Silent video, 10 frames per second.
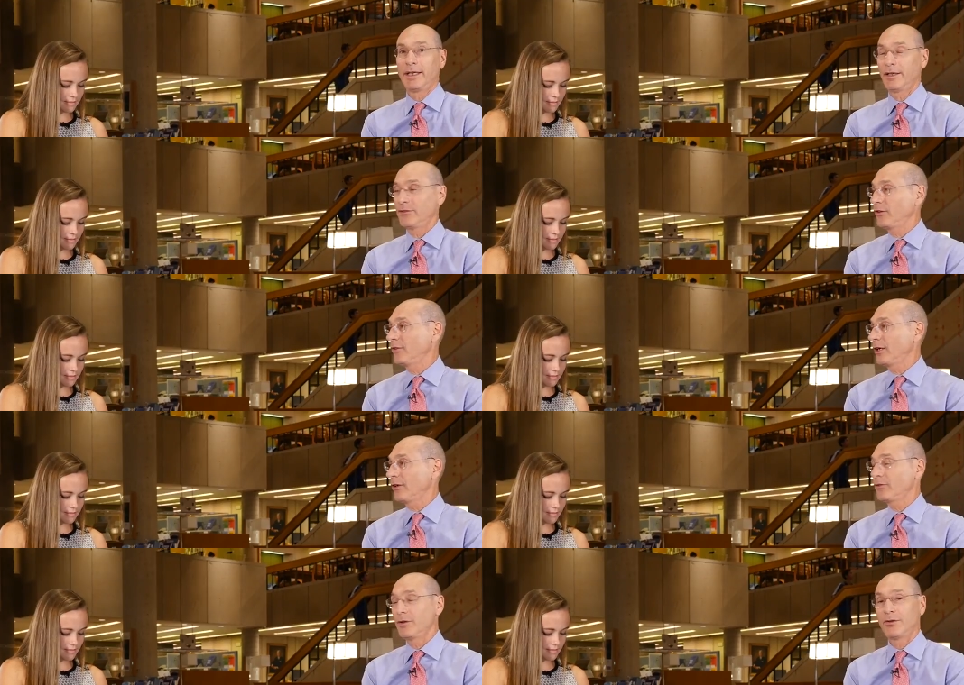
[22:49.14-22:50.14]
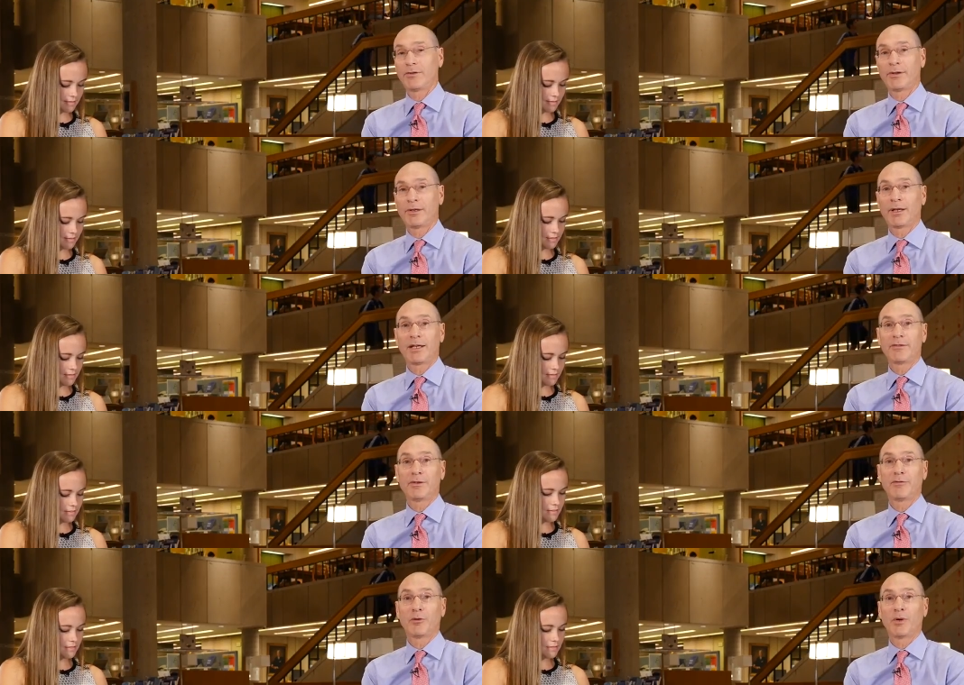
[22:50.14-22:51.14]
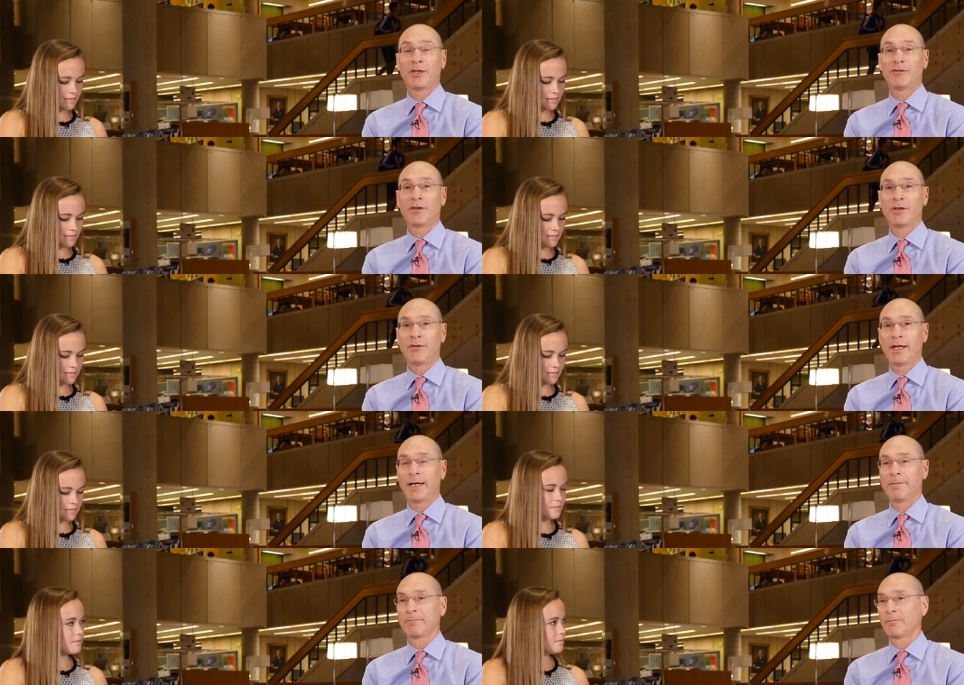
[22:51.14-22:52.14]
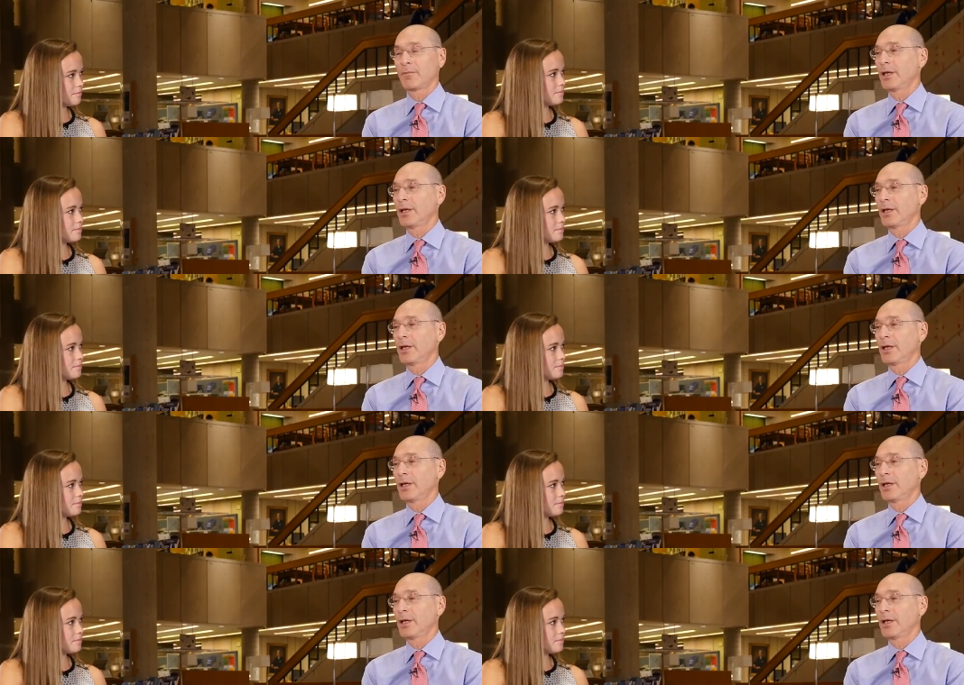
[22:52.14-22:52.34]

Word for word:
Speaker 1: in assisting our students, and there are lots of different ways to do that.